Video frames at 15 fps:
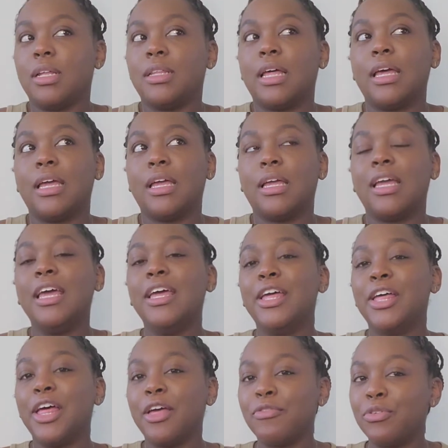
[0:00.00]
Like,
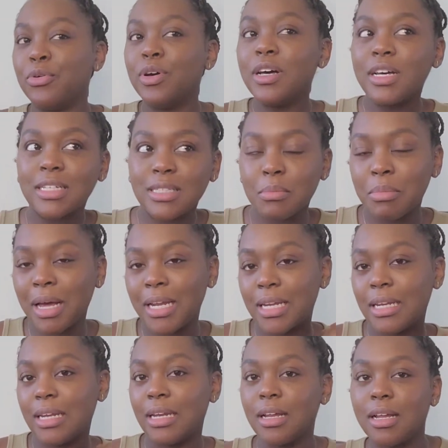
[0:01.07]
if you hug somebody,
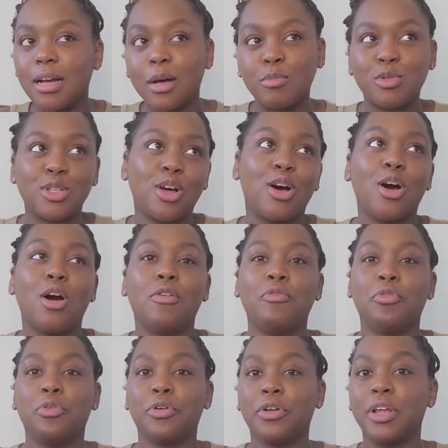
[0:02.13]
then it comes off,
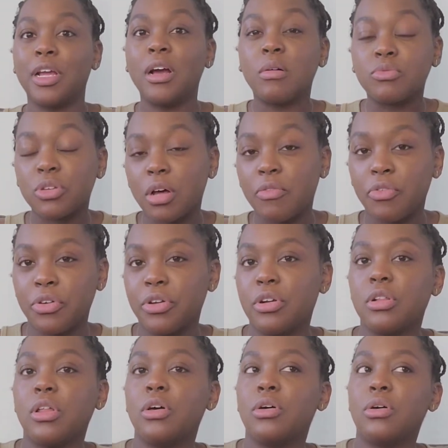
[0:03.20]
or it comes off on your
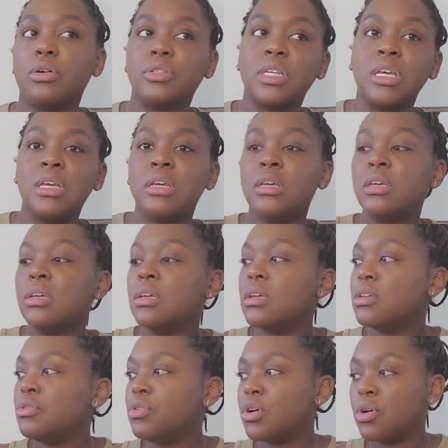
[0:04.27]
clothes.
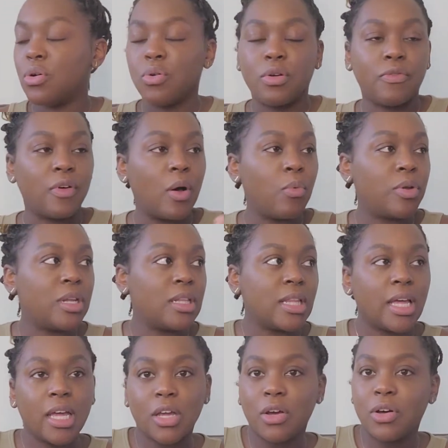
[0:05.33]
You know, if I want to
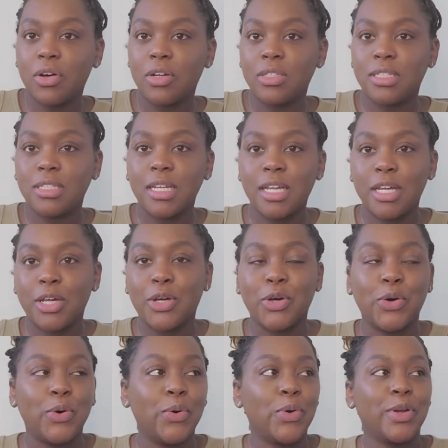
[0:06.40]
lay on
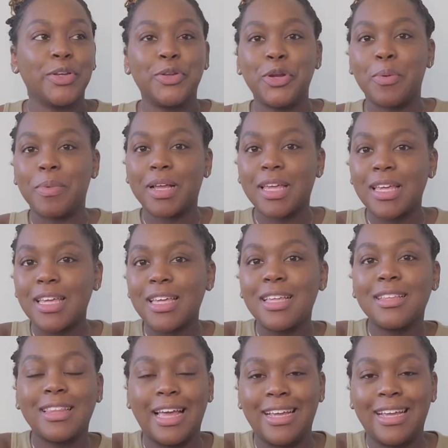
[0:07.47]
Danelle, or, you know, my kids.